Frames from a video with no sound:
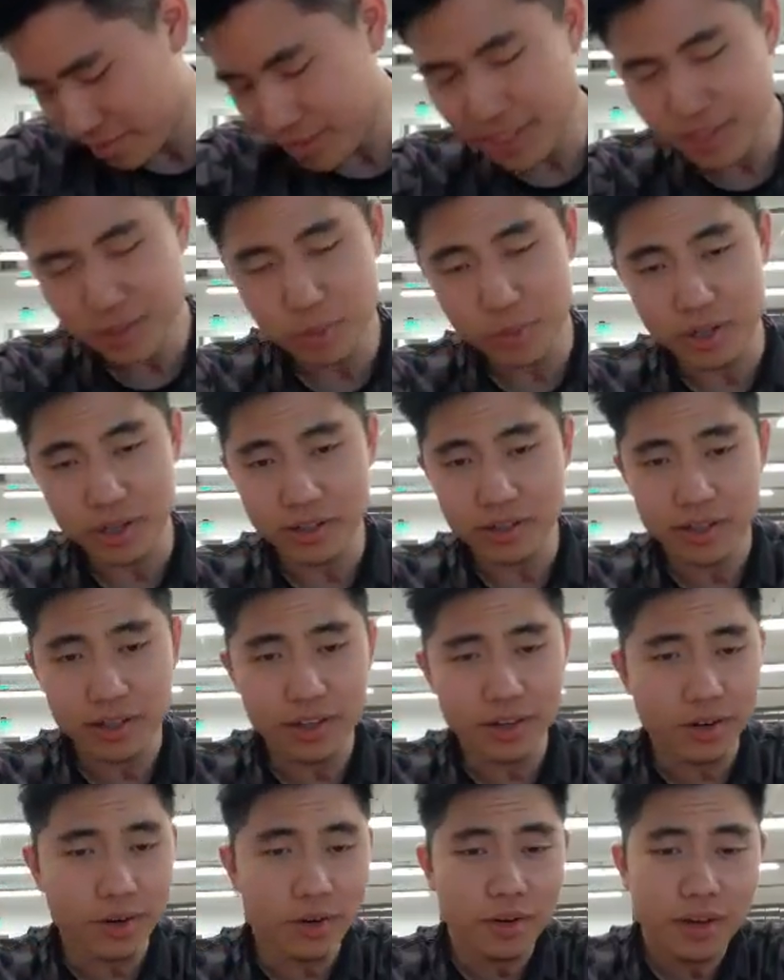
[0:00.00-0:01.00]
That's weird.
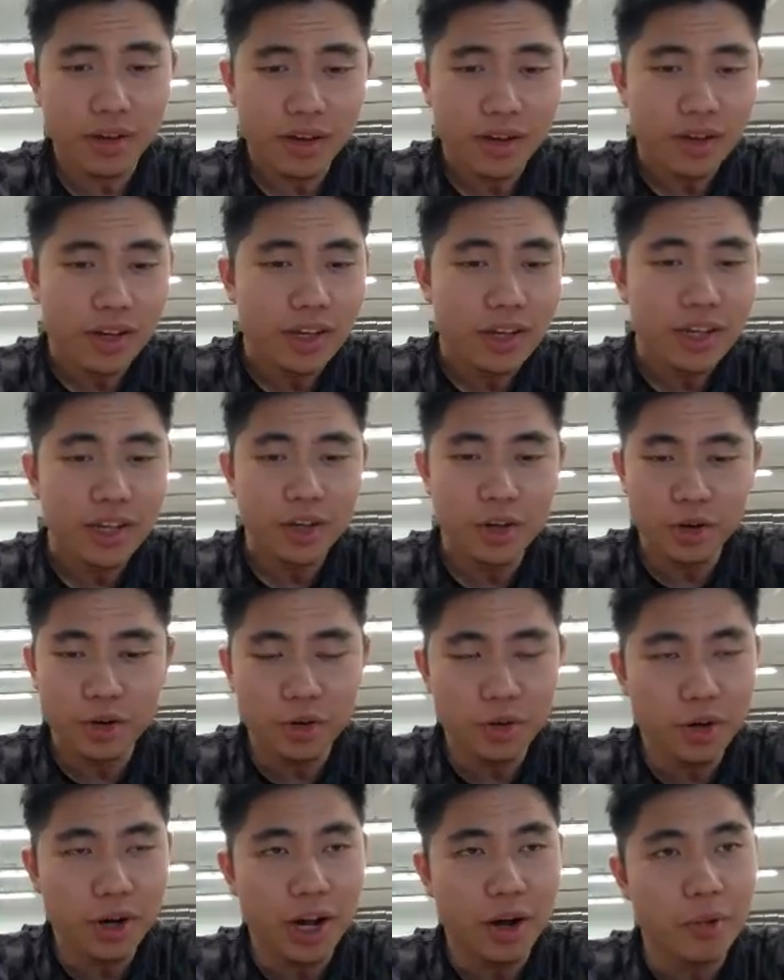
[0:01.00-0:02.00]
You know, you
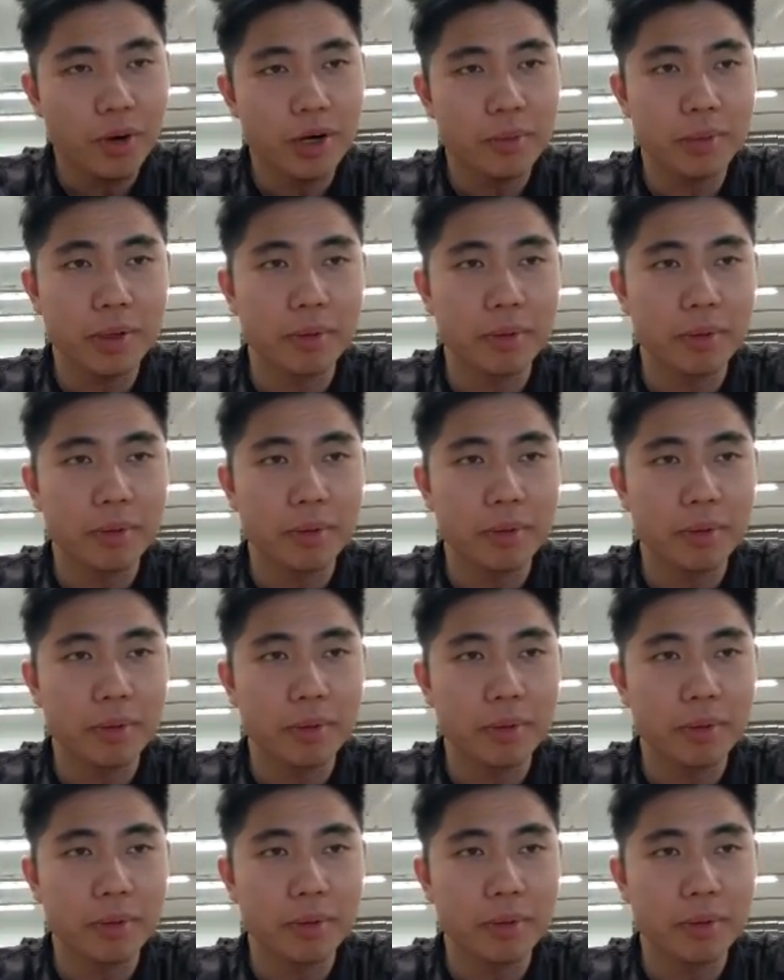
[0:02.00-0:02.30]
do not want